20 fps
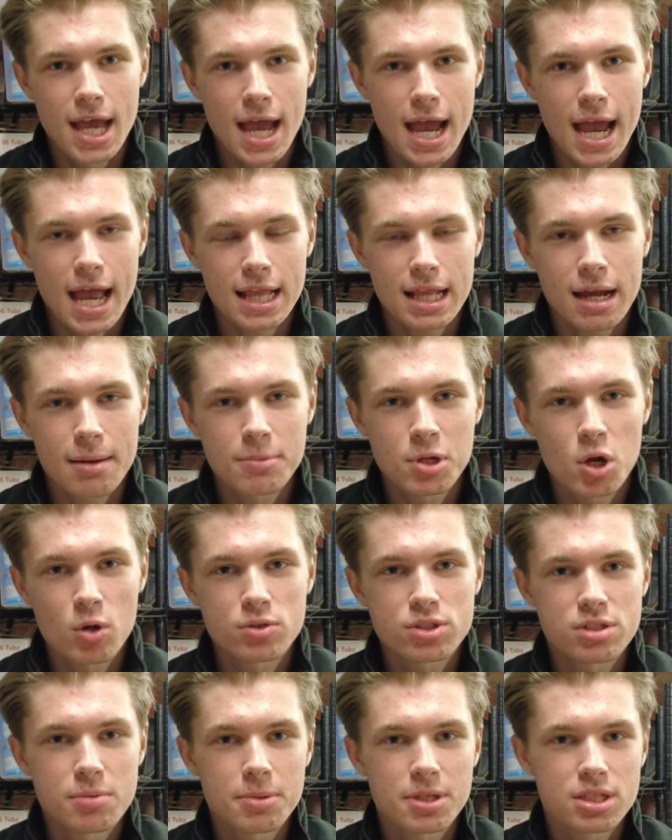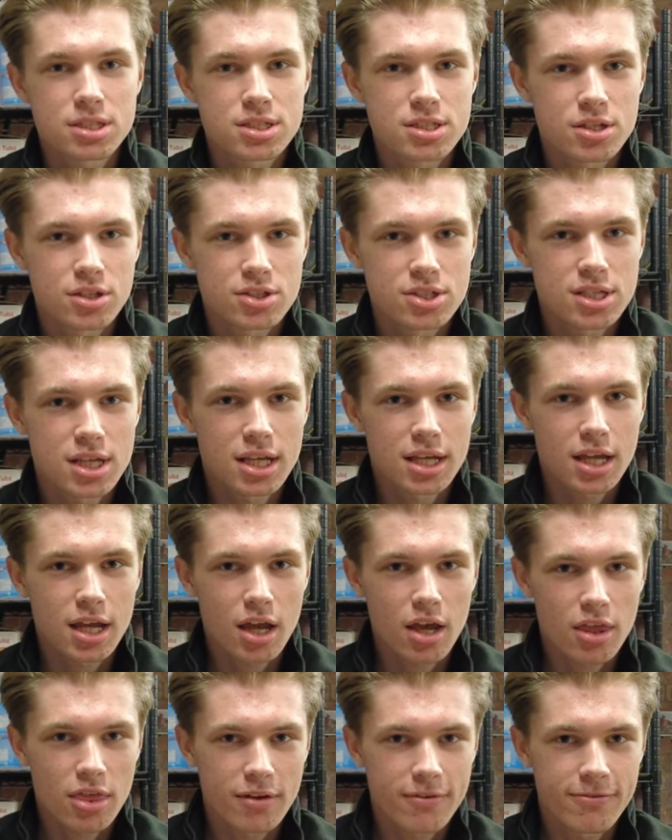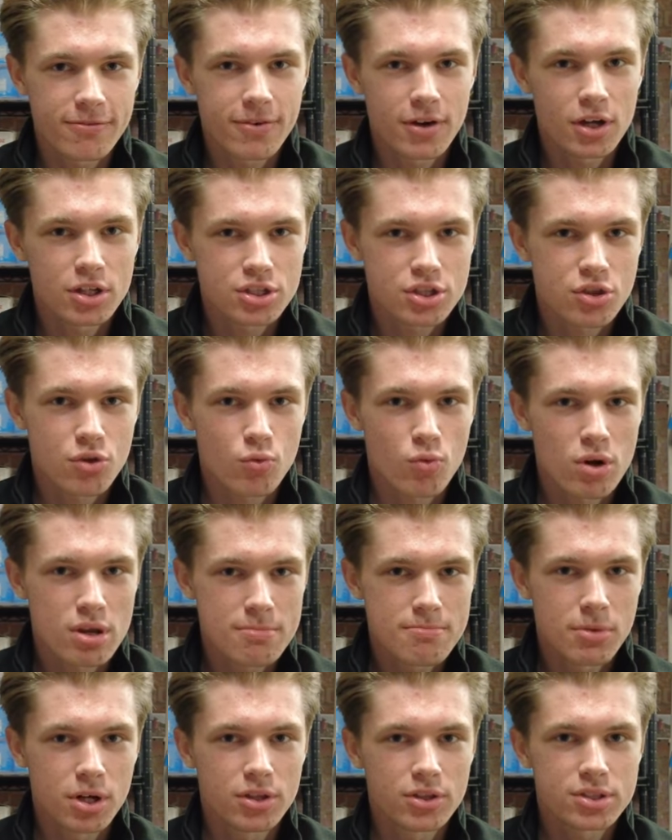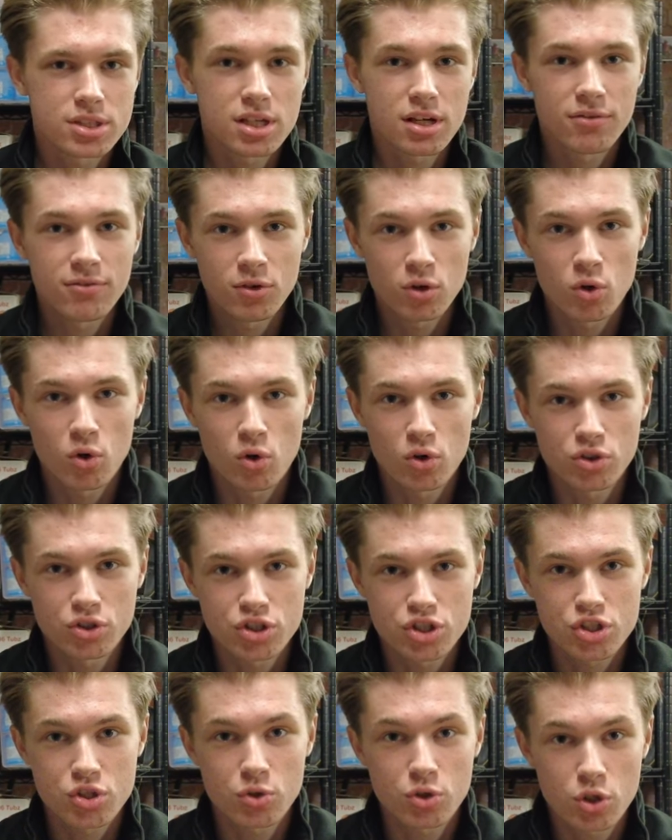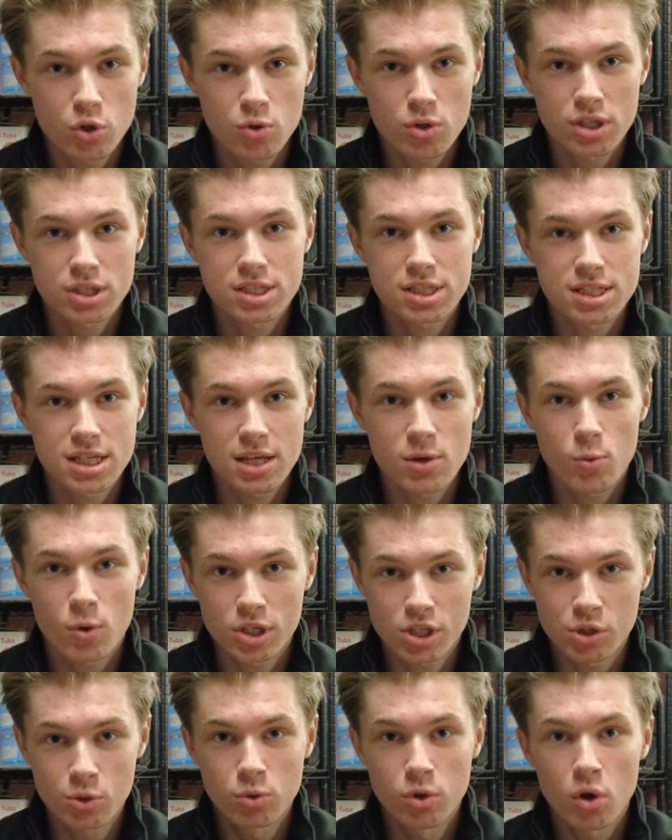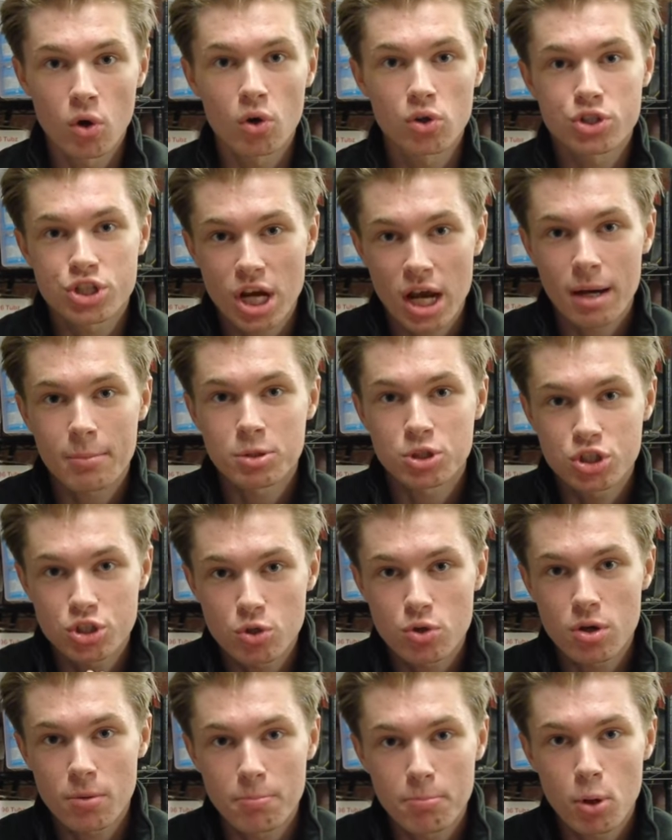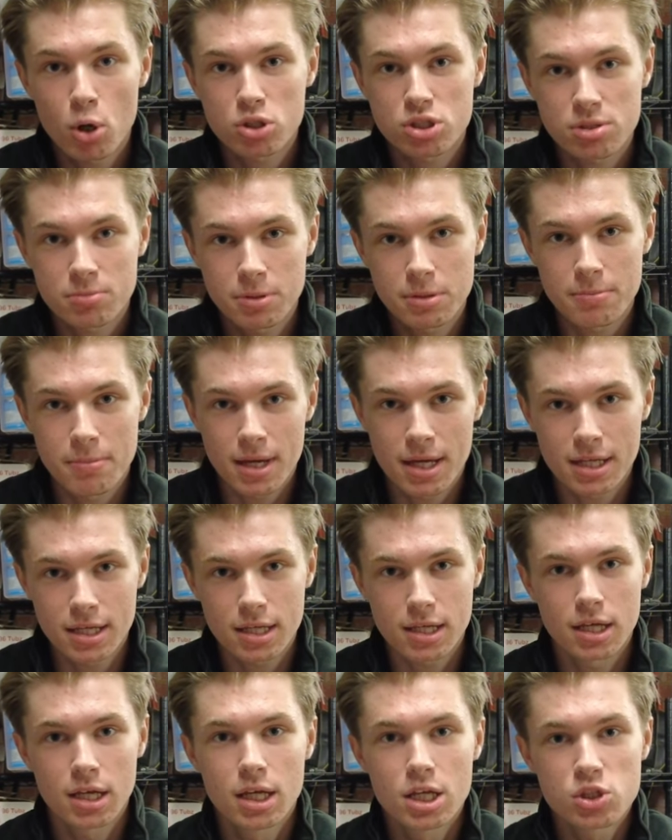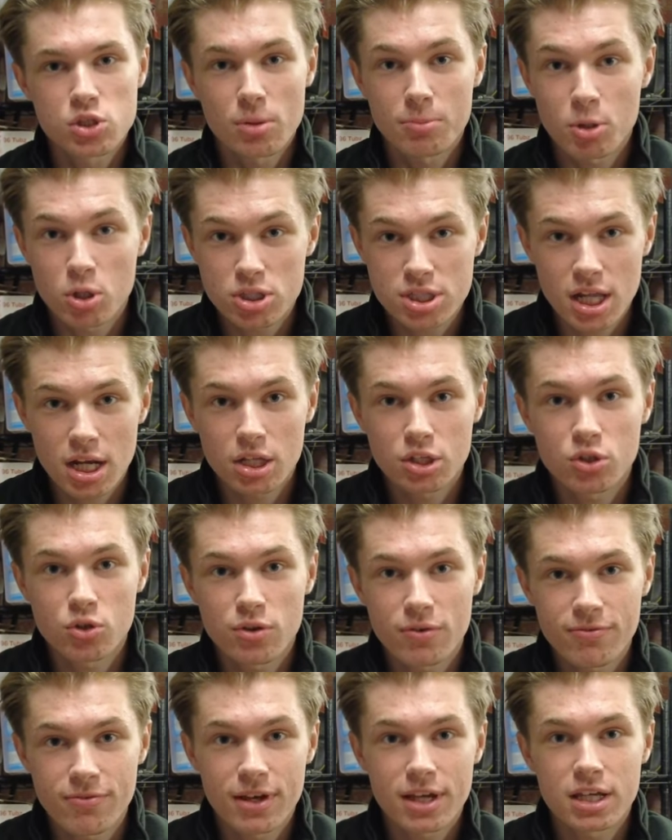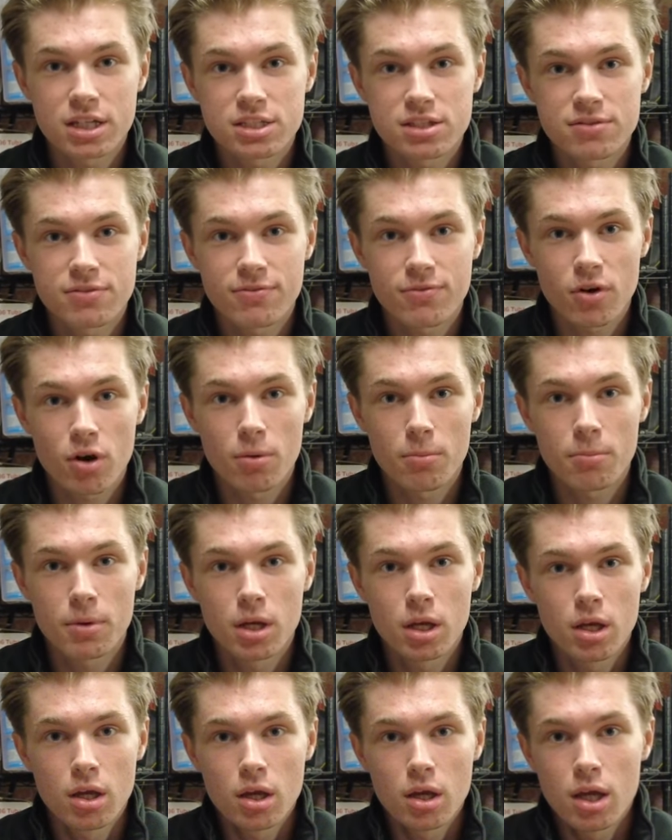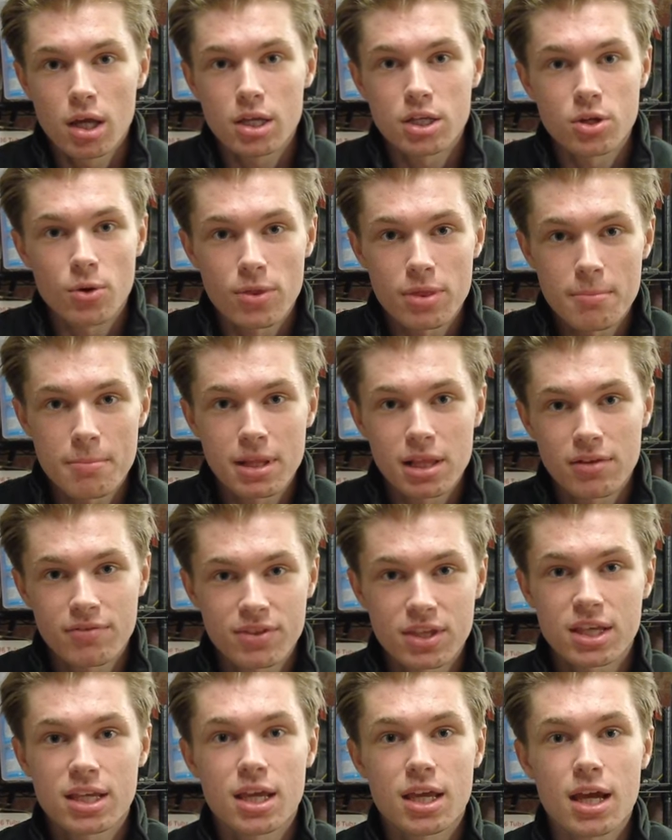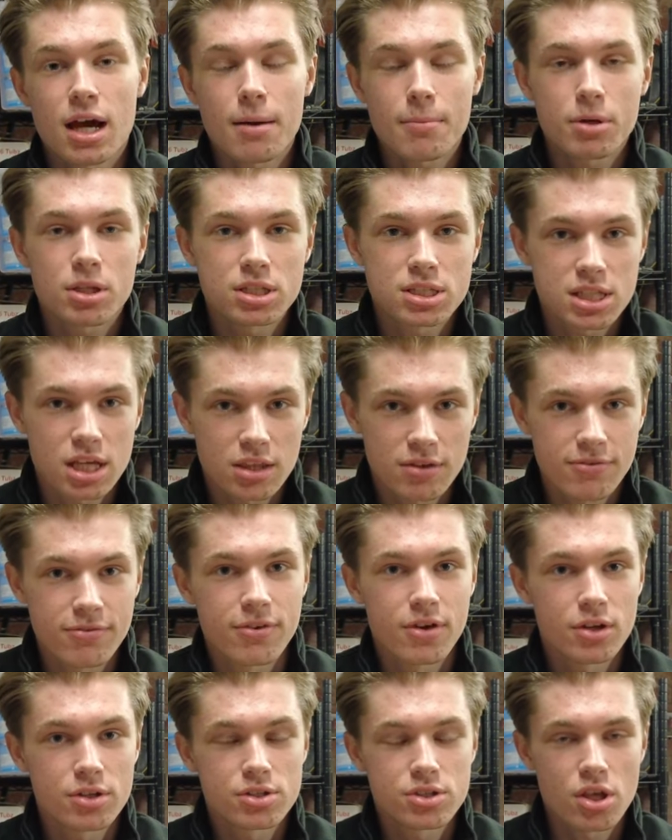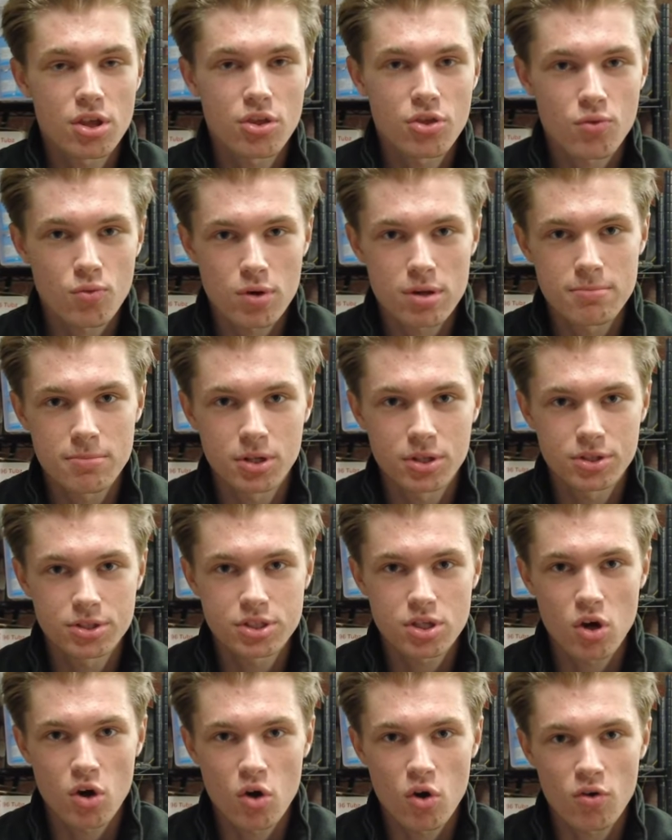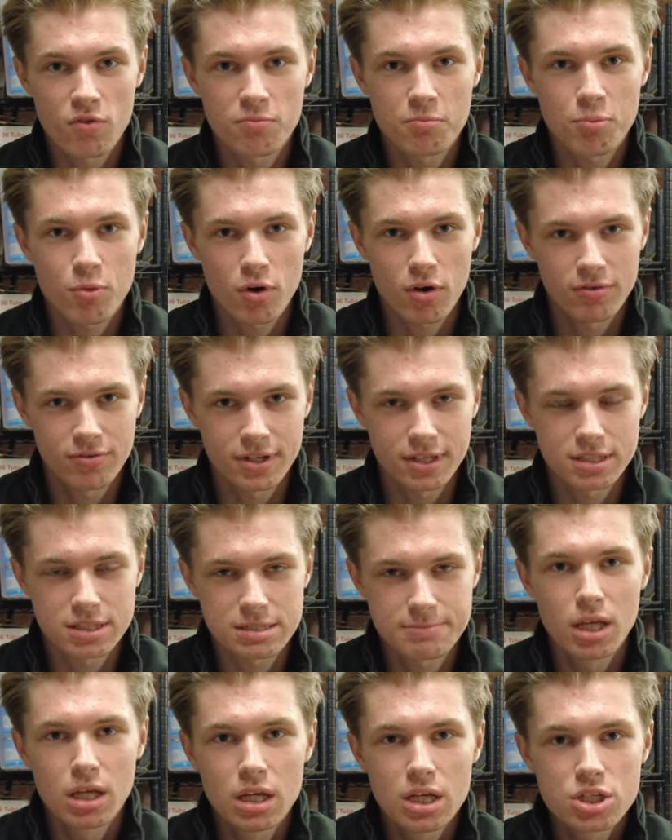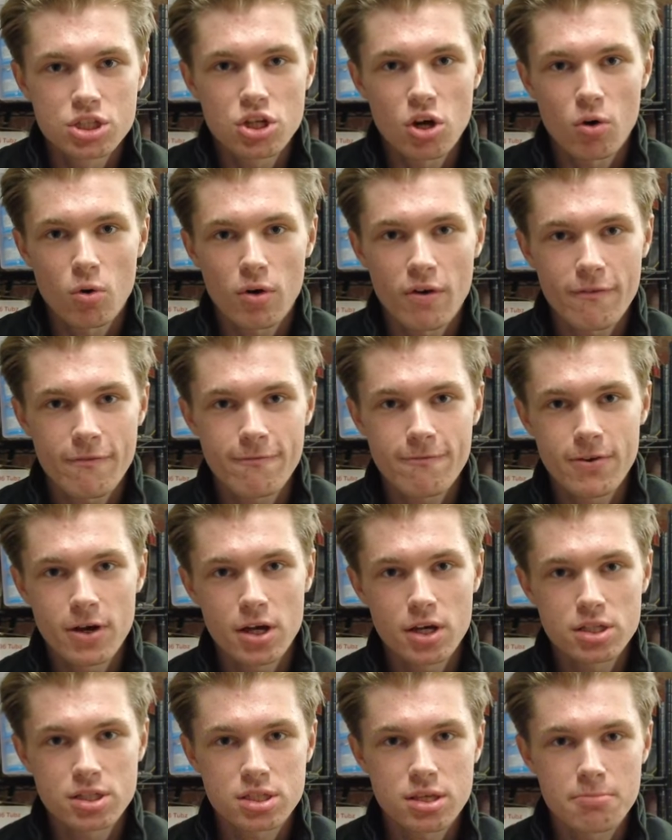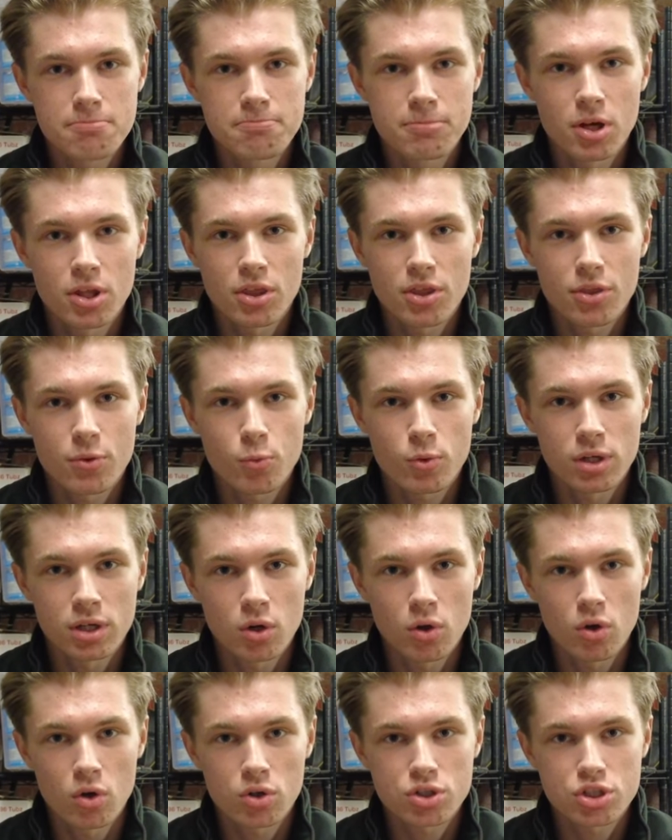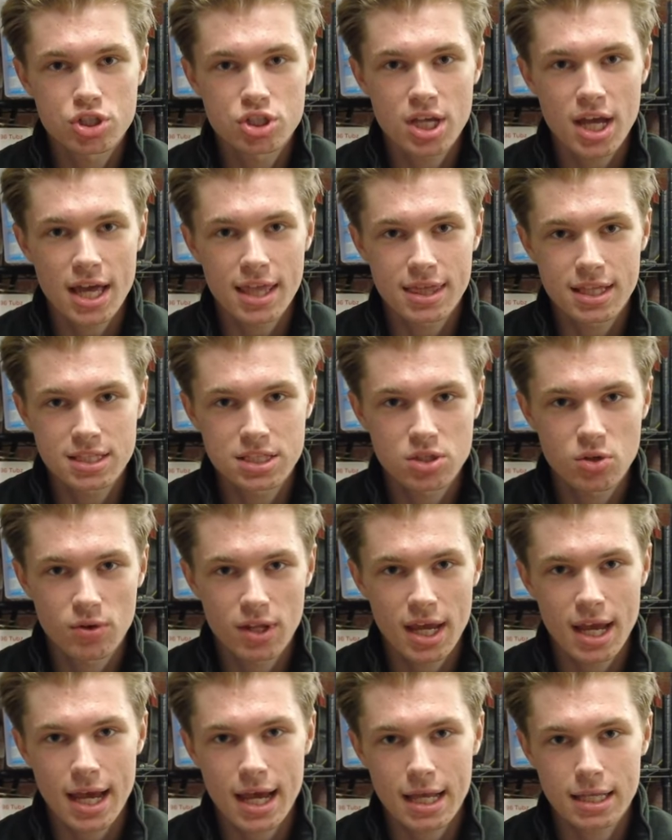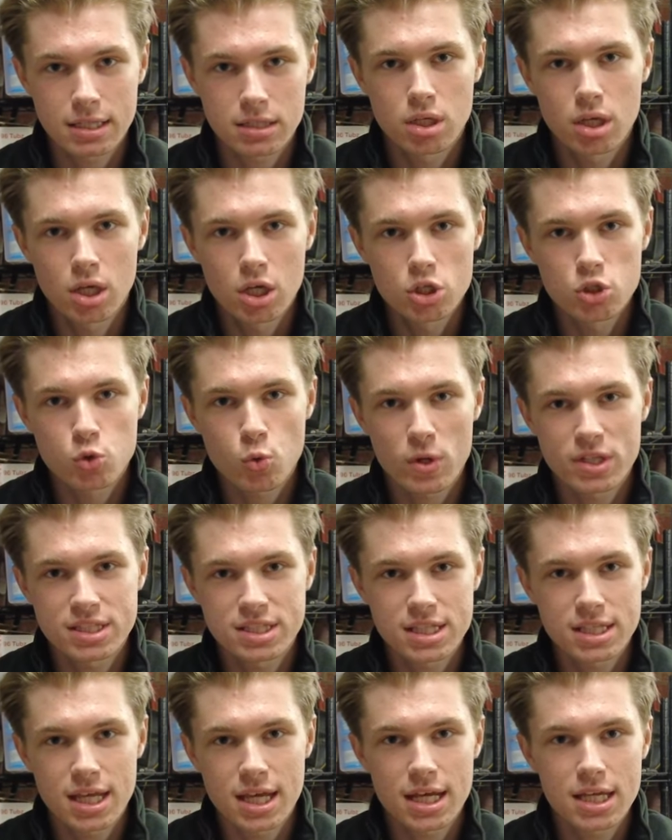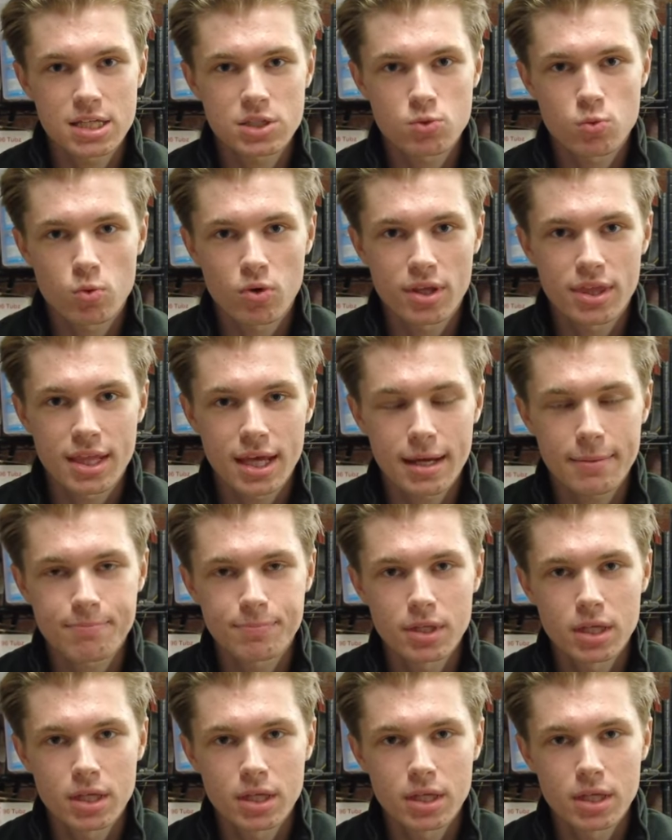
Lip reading: And I'm going to be discussing the first 3 months of launch so you can see when you launch how much you could possibly make. So I'm not telling you the figures from, you know, in the middle of the year. I'm going to tell you the first 3 months of profits. So first month we launched, and this only had 20 days, we're in that.